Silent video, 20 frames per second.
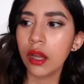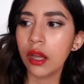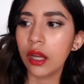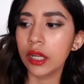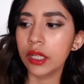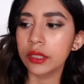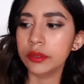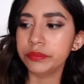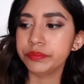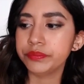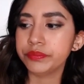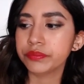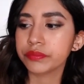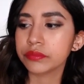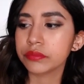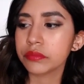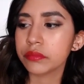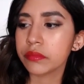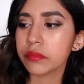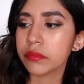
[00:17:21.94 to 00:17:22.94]

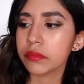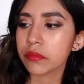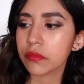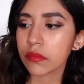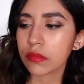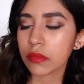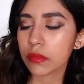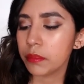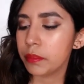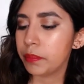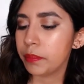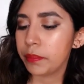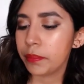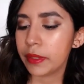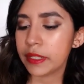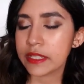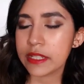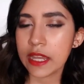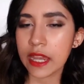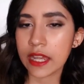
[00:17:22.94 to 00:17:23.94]

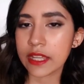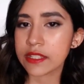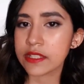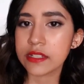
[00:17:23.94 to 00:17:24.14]
But yeah,